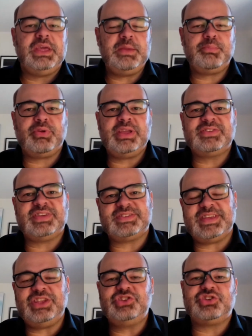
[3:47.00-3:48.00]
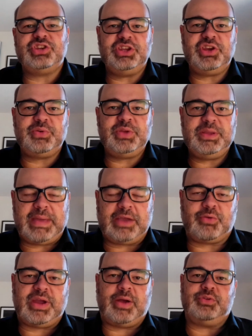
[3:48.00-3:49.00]
he brings his engineering
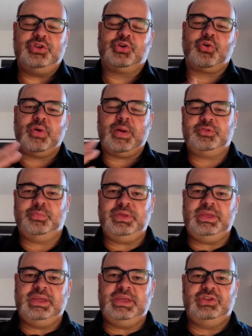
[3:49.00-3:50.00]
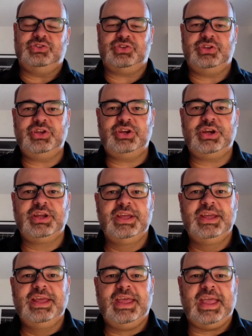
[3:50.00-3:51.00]
background. He grew up to be an engineer,
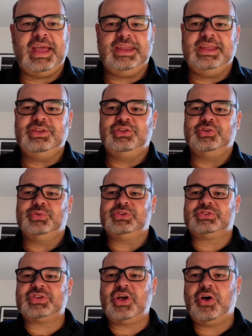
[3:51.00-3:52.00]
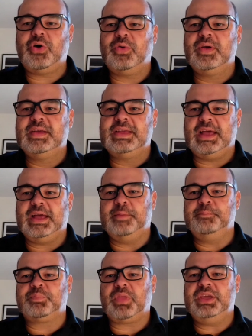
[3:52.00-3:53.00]
and in doing so,
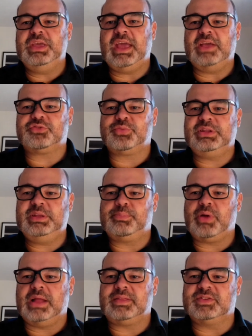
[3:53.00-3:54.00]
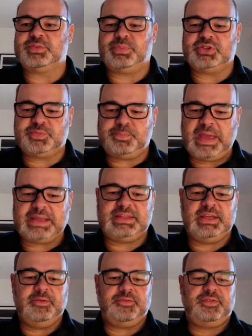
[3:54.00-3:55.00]
he has really brought this
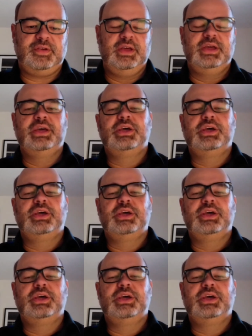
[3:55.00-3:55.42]
perspective